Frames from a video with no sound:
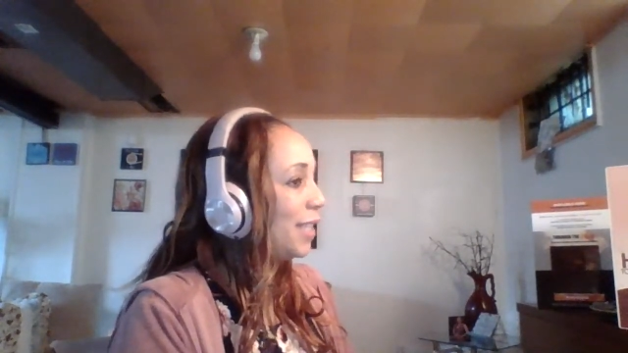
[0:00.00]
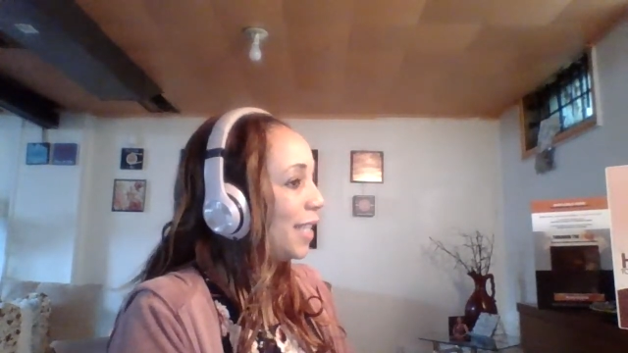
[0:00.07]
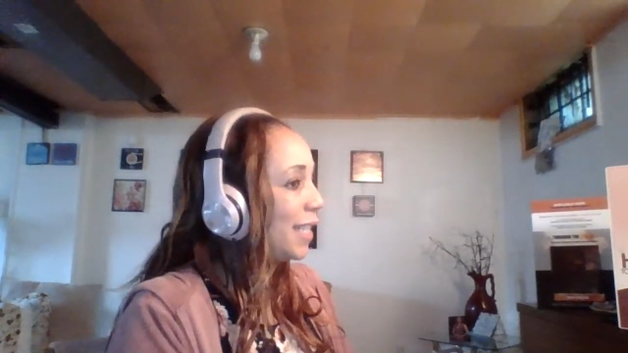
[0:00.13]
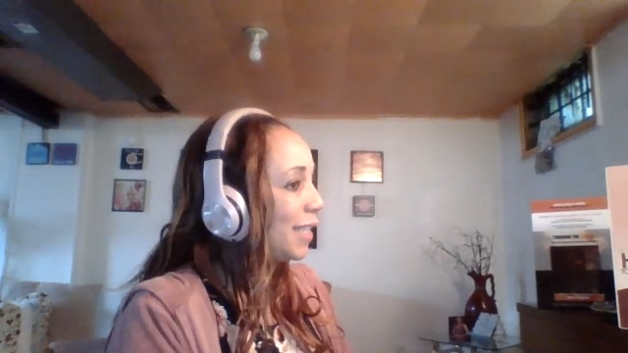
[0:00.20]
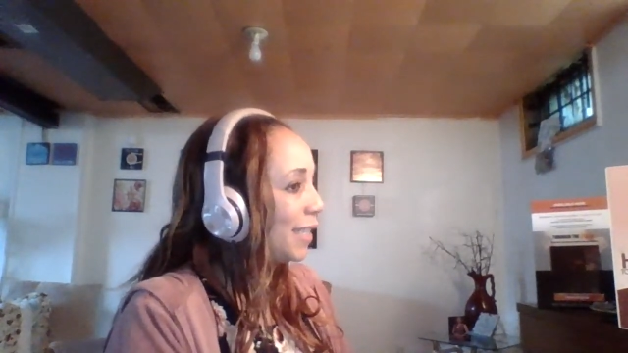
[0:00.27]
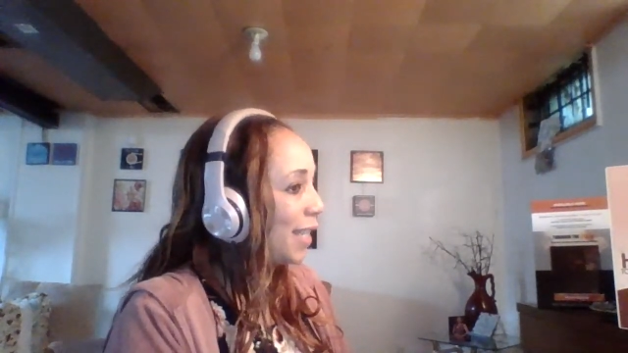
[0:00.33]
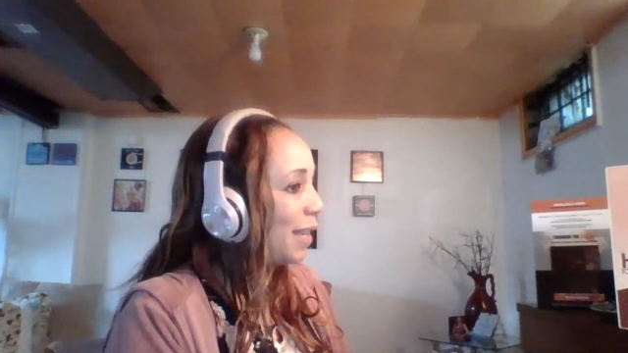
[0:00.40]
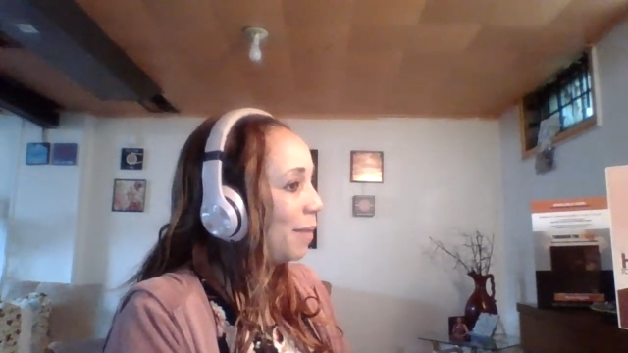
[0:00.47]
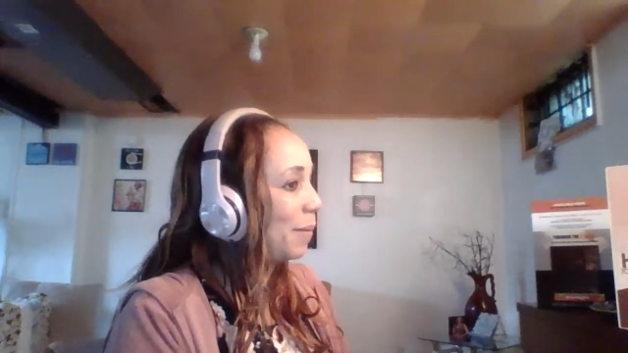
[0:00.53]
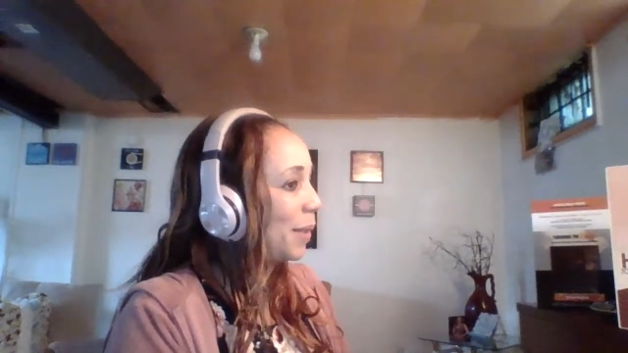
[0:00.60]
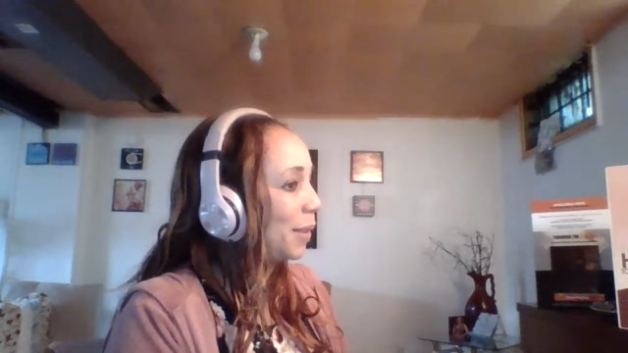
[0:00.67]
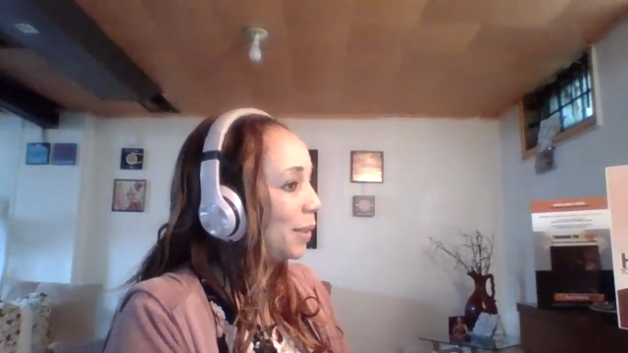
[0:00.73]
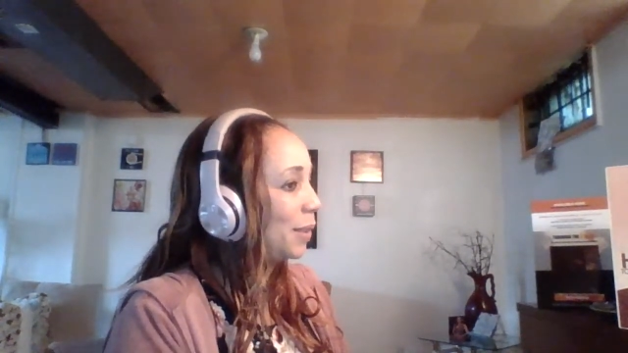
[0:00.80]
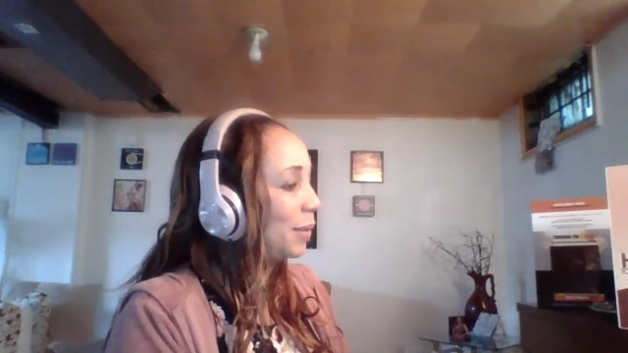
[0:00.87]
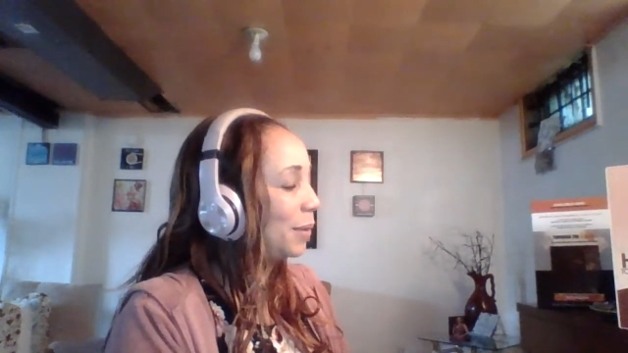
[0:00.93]
What does
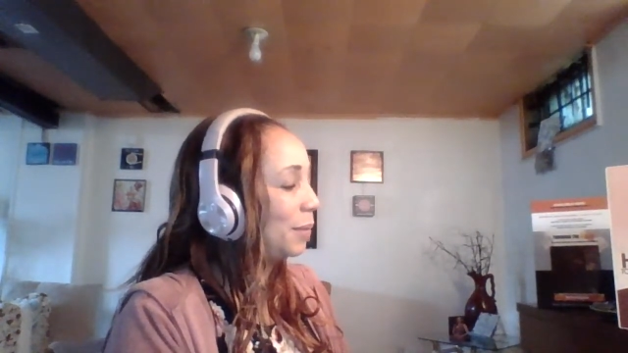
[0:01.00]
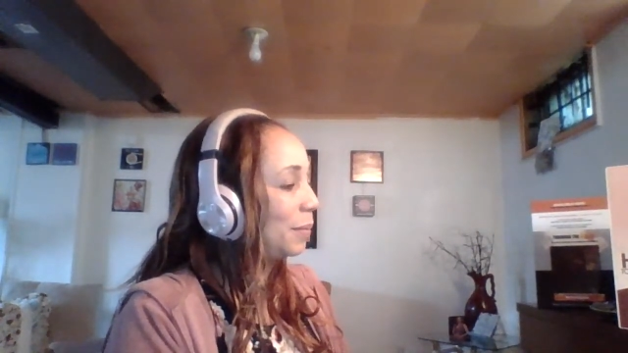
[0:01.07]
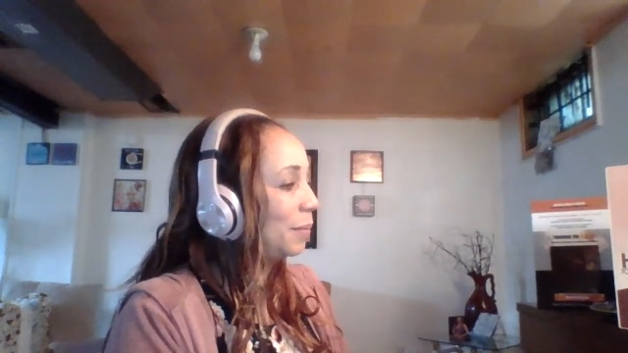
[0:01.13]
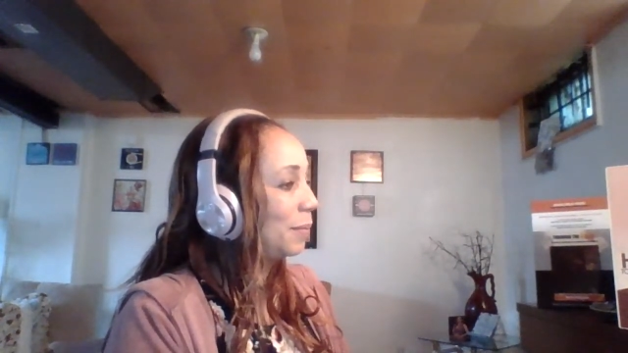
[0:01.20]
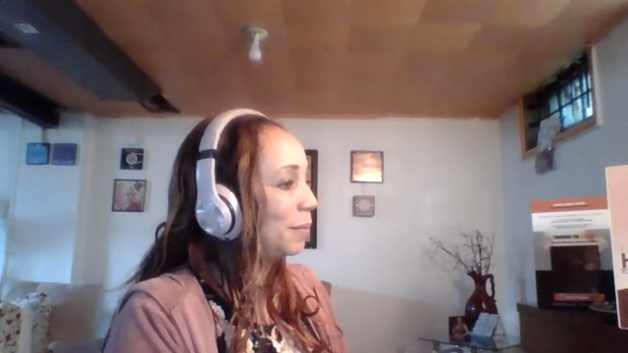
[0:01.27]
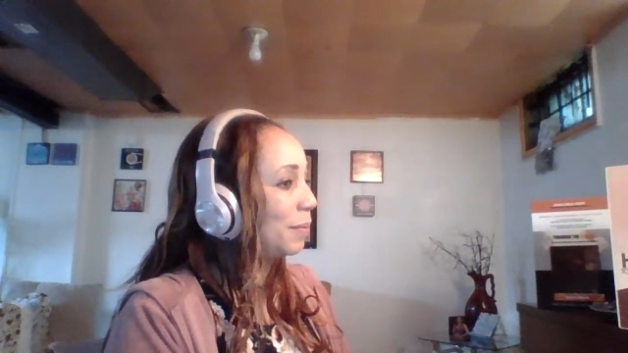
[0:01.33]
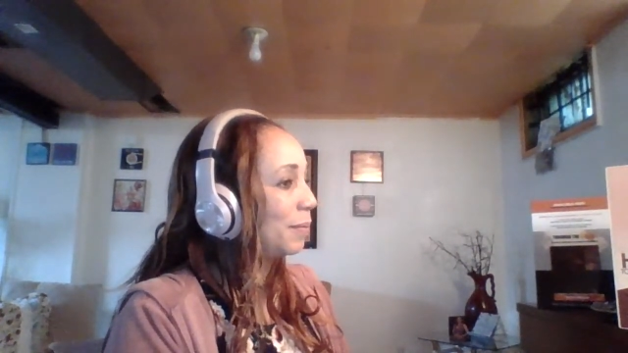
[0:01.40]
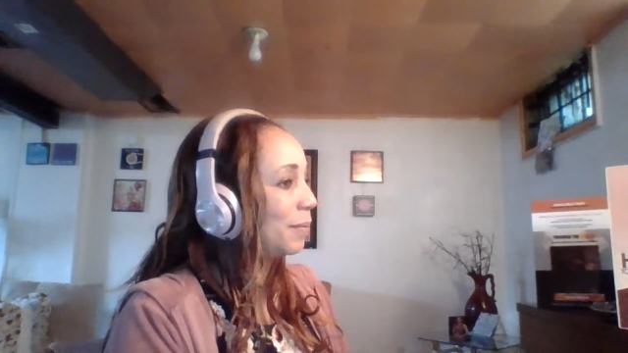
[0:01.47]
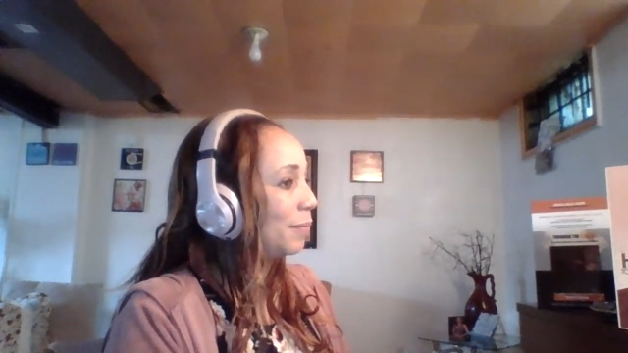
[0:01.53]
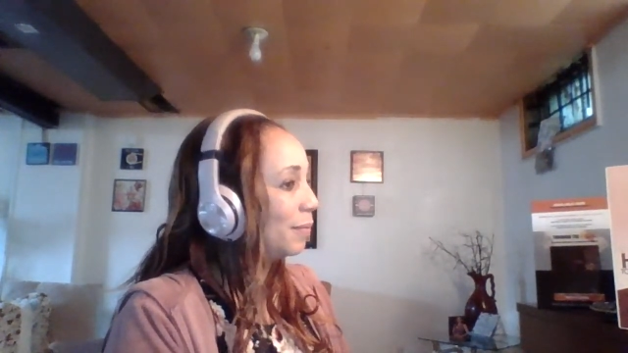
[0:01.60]
that say about you?